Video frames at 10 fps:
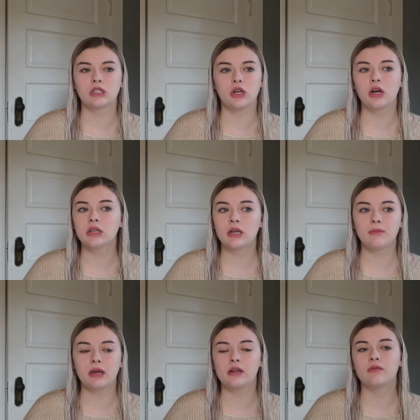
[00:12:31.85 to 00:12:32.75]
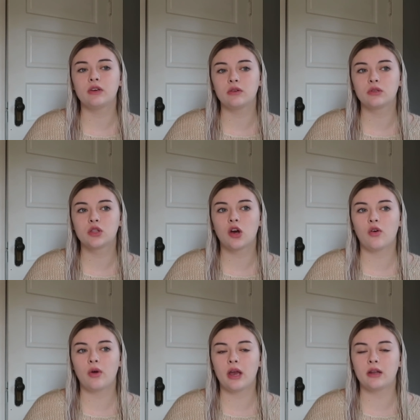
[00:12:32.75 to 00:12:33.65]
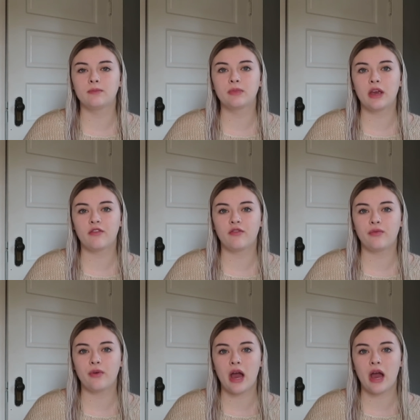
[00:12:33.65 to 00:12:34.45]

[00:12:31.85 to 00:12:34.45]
as long as I'm getting views though, and if